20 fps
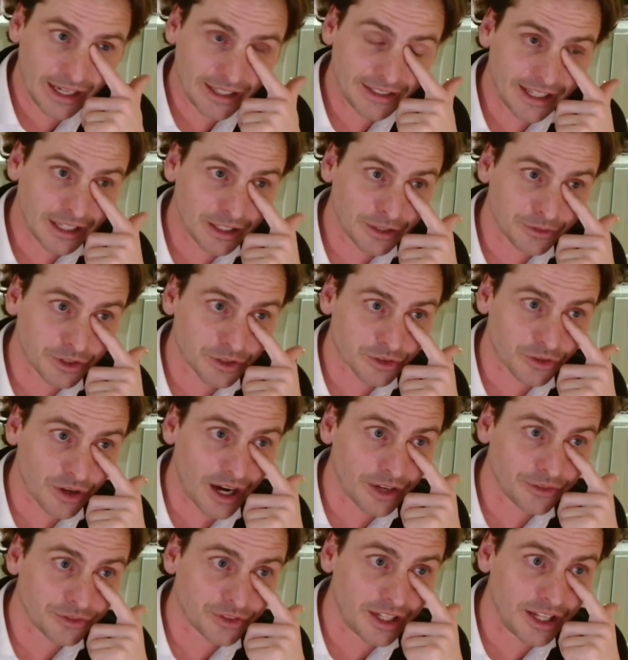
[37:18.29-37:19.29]
at the end of the
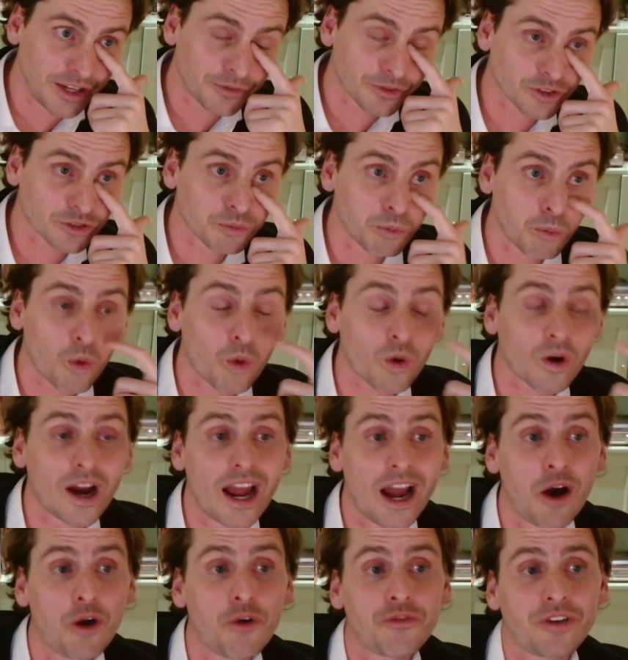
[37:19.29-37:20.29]
drive delivers
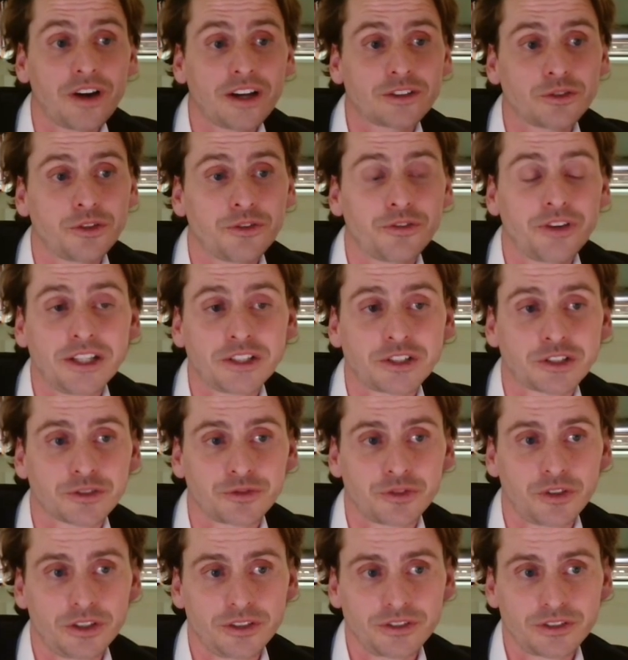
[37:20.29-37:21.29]
more alpha to the venture
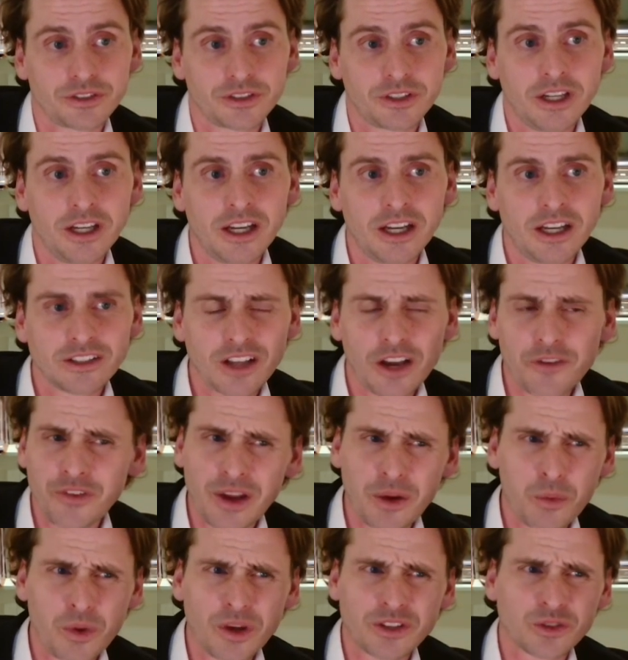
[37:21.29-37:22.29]
funds. So I
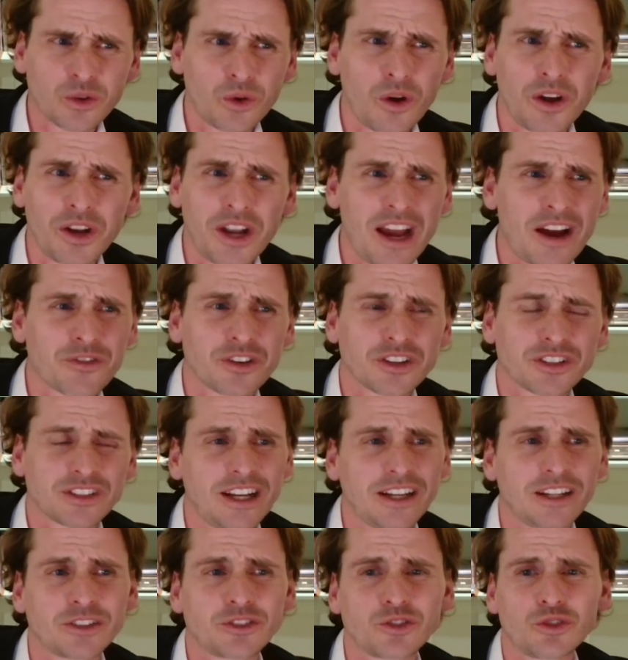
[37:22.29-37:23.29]
think we saw on
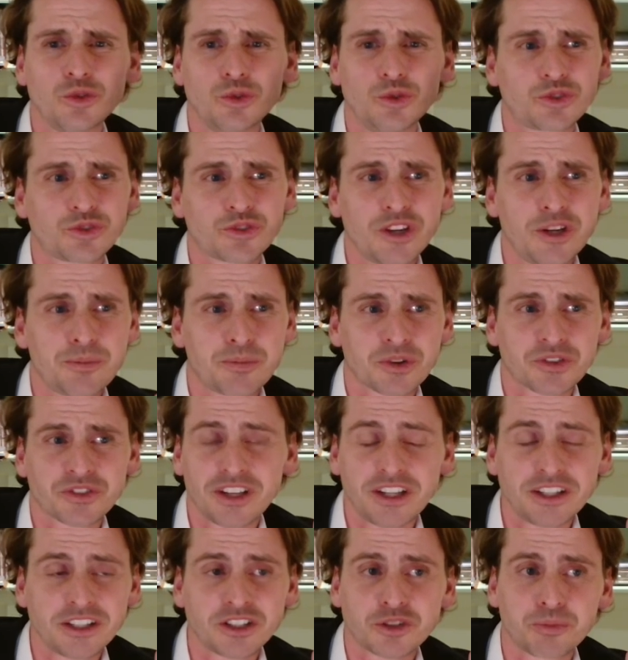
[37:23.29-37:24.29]
average like a two, three
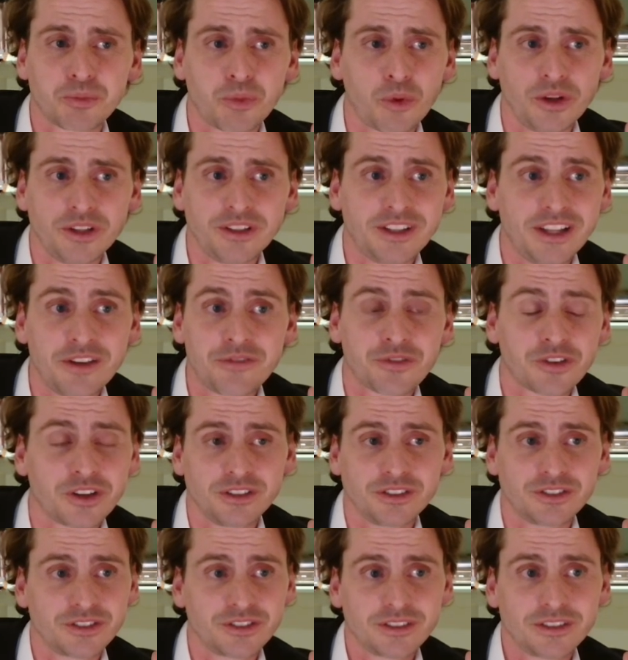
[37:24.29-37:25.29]
percentage point
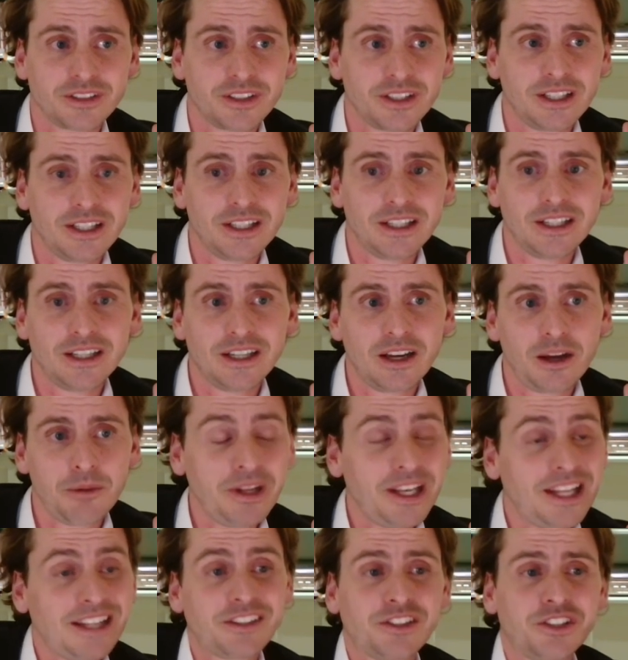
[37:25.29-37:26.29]
difference.
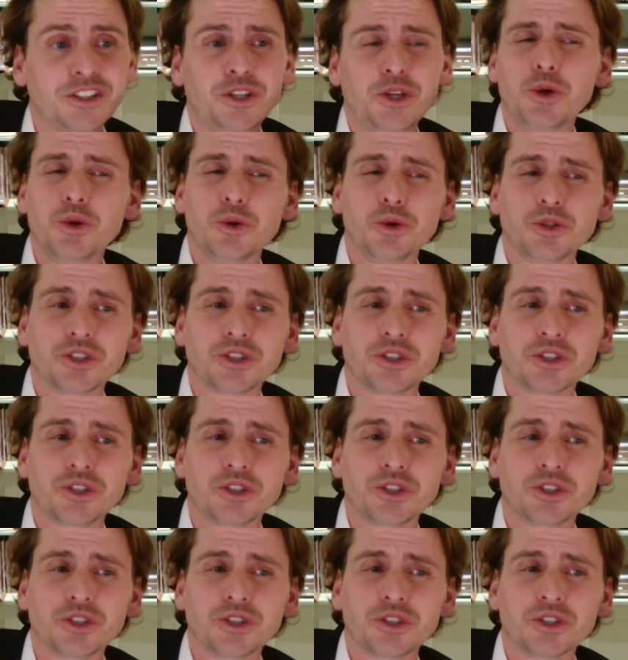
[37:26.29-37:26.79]
I mean, that's oh, huge. Oh,